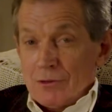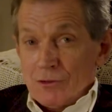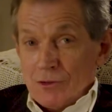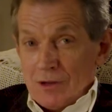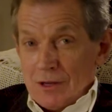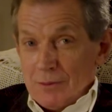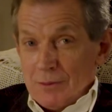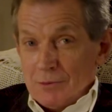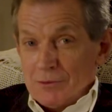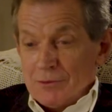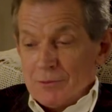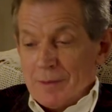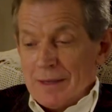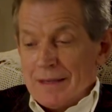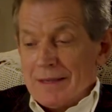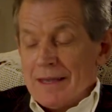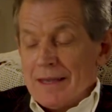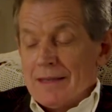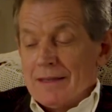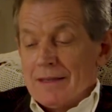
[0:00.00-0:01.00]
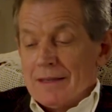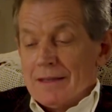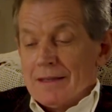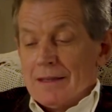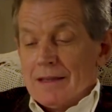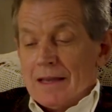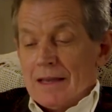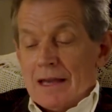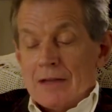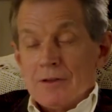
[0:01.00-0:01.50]
she was speaking
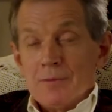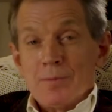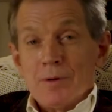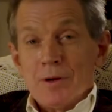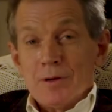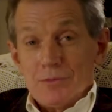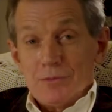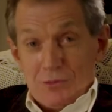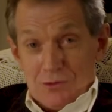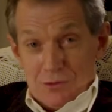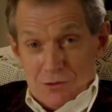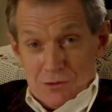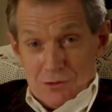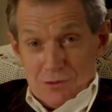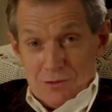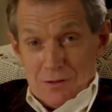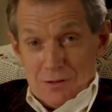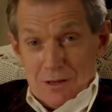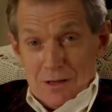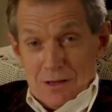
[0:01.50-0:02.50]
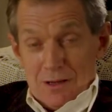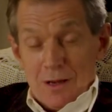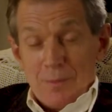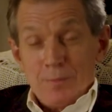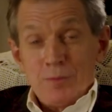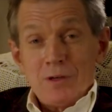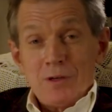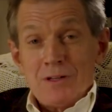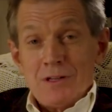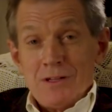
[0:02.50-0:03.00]
and approached a
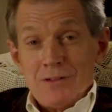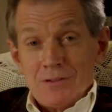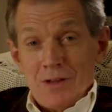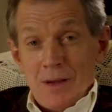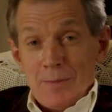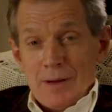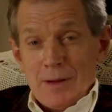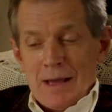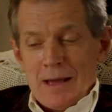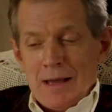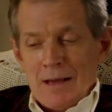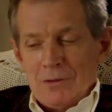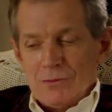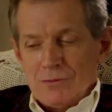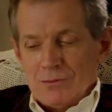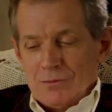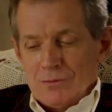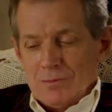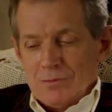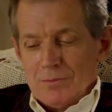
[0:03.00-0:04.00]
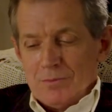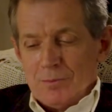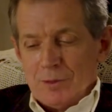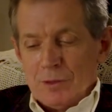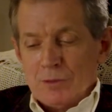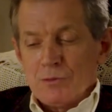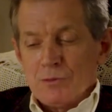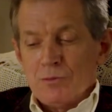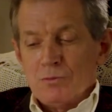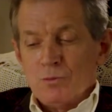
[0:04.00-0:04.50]
pretty summer house,
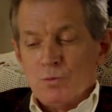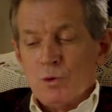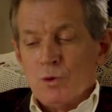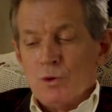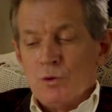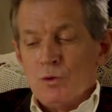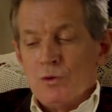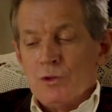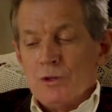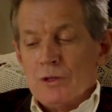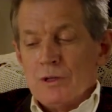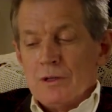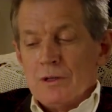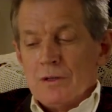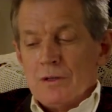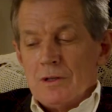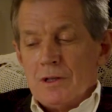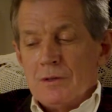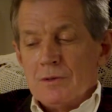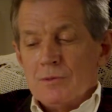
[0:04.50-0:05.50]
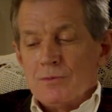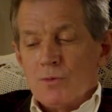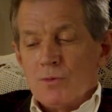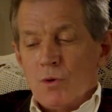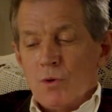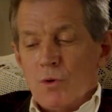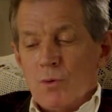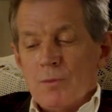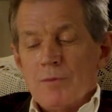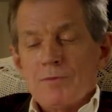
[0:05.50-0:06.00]
built of wood in the
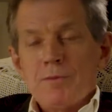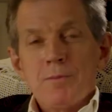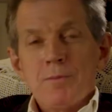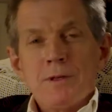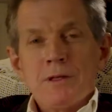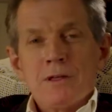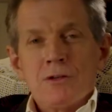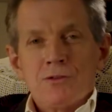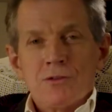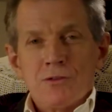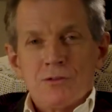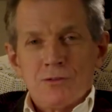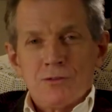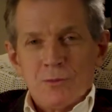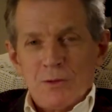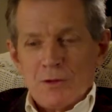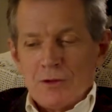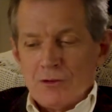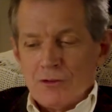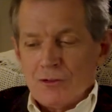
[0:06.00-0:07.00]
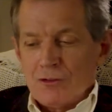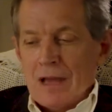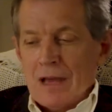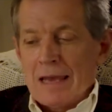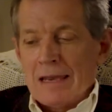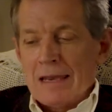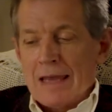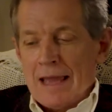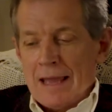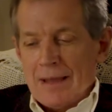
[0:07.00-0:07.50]
form of a miniature Swiss
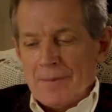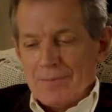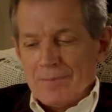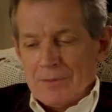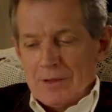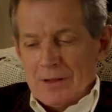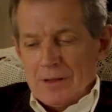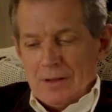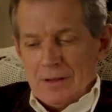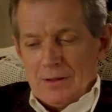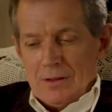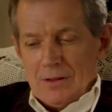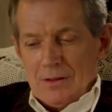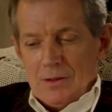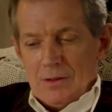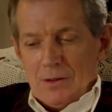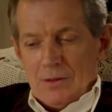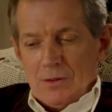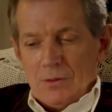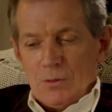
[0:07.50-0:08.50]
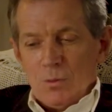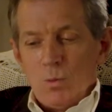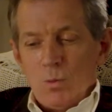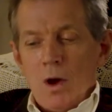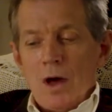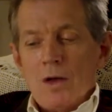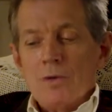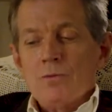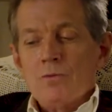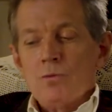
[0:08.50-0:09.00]
chalet. The
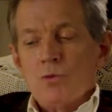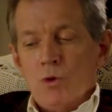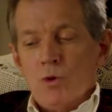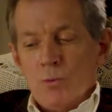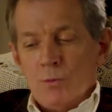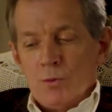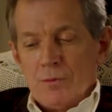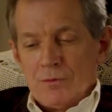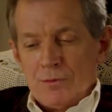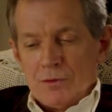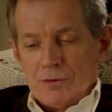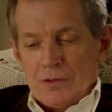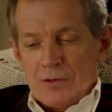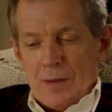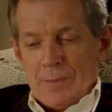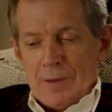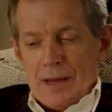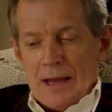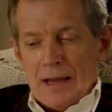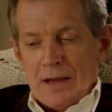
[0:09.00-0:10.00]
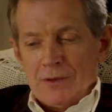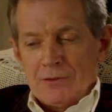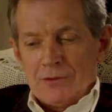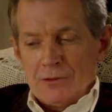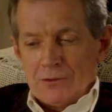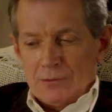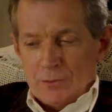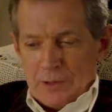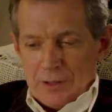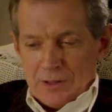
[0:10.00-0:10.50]
one room of the summer house,
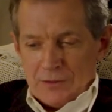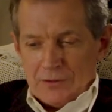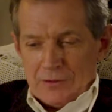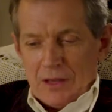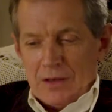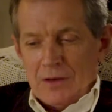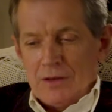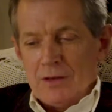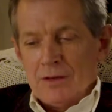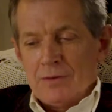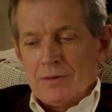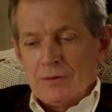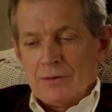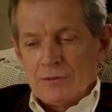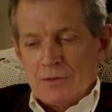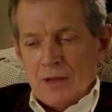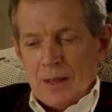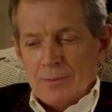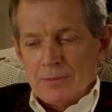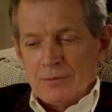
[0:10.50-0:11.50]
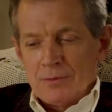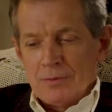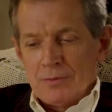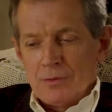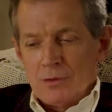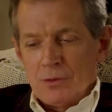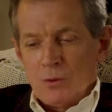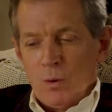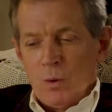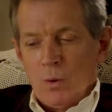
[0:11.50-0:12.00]
as we ascended the steps of
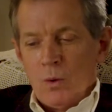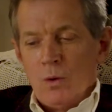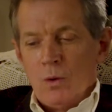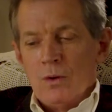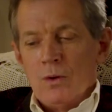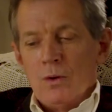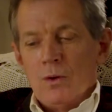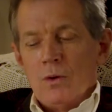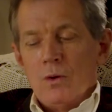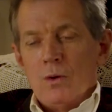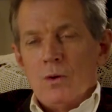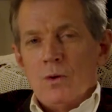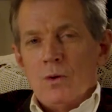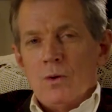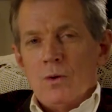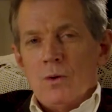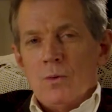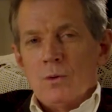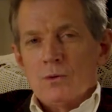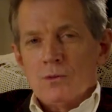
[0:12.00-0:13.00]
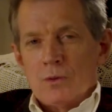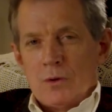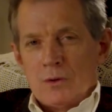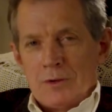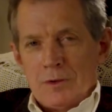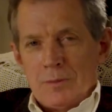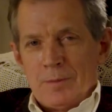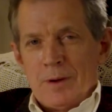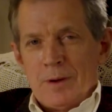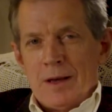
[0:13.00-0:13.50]
the door, was
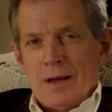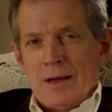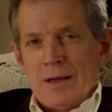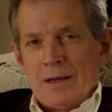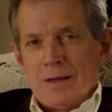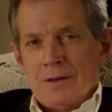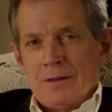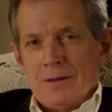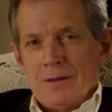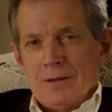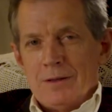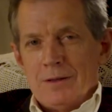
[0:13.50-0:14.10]
occupied